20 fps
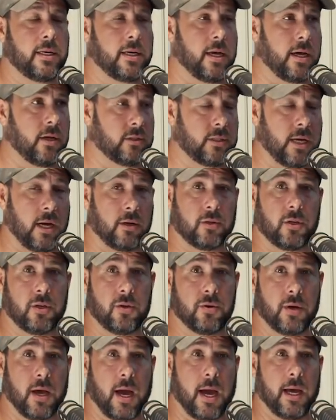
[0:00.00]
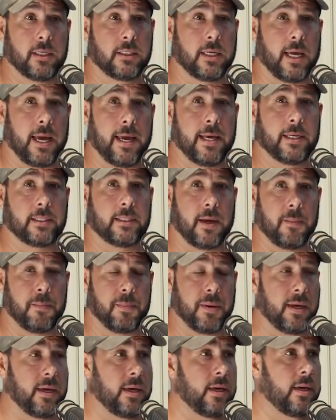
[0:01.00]
details out to you guys
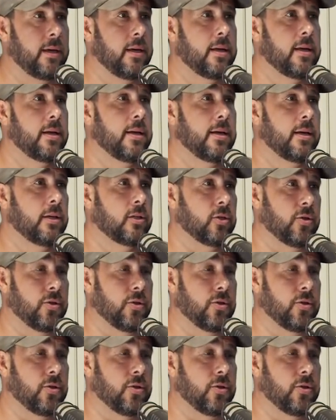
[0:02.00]
ASAP so